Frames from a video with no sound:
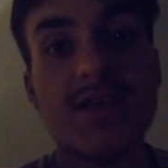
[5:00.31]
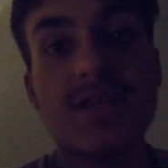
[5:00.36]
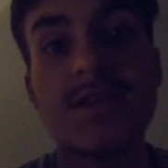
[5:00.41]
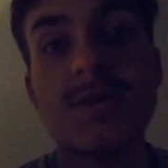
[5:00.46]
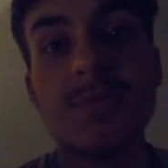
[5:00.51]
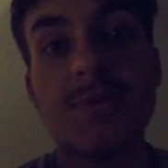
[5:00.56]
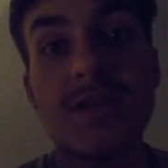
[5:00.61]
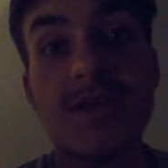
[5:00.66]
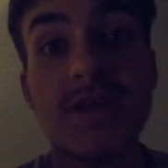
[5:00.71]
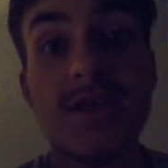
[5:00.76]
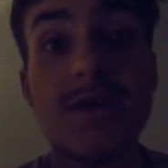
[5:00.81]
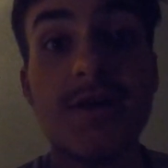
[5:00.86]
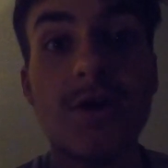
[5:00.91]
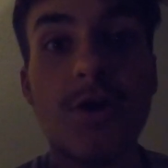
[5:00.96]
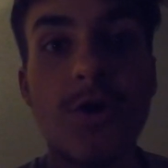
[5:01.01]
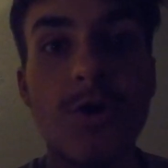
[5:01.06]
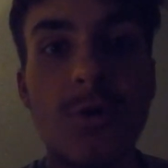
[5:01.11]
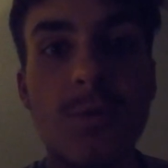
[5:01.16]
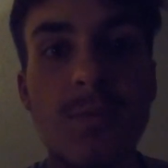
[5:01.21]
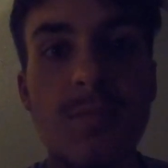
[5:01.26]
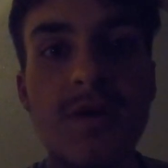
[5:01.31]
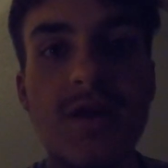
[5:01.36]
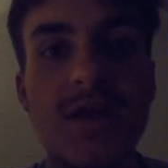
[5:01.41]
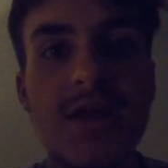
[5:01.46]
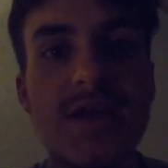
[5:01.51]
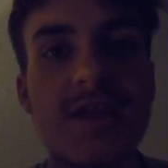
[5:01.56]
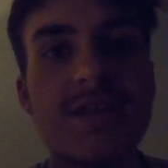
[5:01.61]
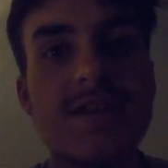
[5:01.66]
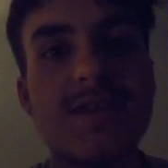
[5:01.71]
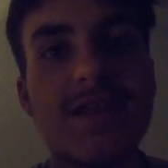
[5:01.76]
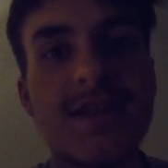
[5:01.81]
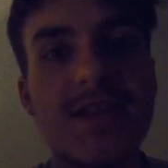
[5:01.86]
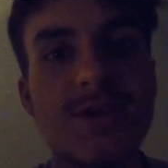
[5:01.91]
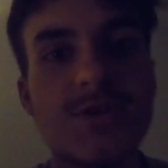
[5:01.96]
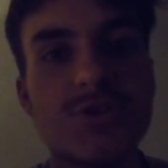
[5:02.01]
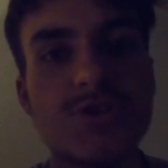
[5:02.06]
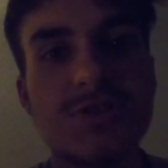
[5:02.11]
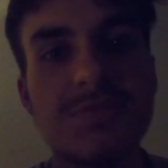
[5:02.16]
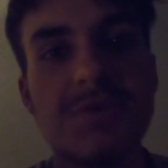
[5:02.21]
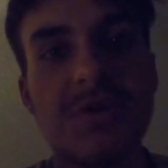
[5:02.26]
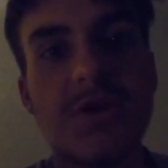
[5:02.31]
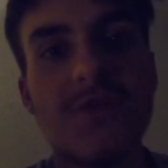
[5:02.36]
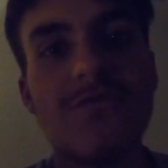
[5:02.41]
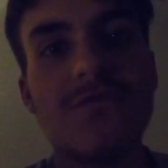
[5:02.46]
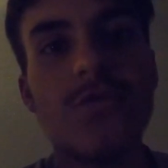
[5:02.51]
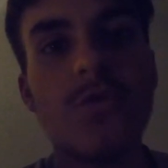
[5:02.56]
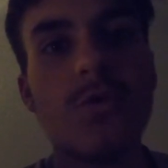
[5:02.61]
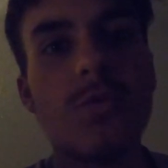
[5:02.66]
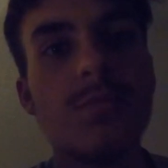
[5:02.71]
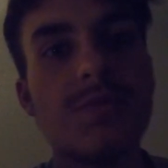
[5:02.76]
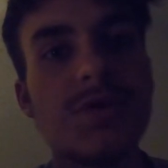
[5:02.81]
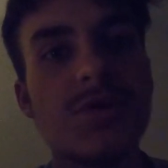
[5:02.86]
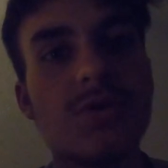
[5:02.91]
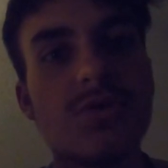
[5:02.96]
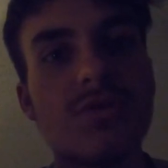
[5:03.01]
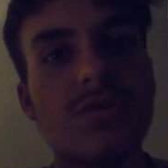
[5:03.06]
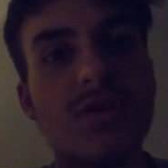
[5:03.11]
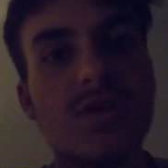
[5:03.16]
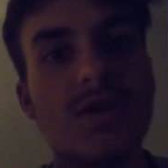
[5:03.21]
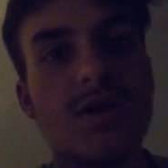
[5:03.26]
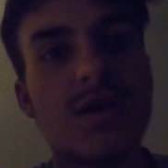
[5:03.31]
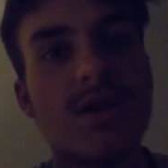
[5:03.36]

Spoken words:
Then when I get home, then I usually make a full meal.